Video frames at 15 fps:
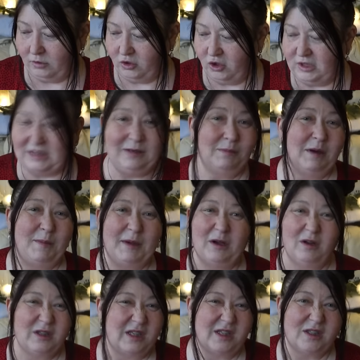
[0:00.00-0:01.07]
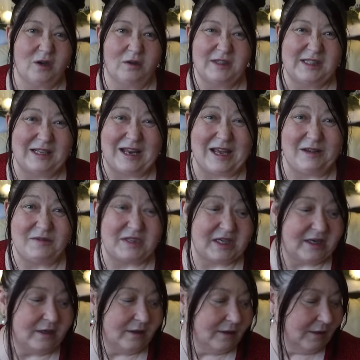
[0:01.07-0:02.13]
just simply because it's got sleeves
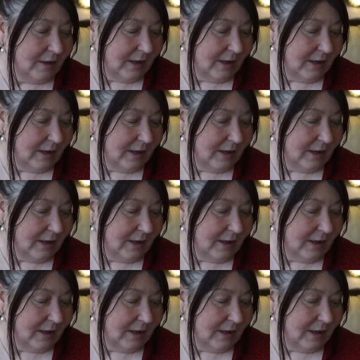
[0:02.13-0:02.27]
in.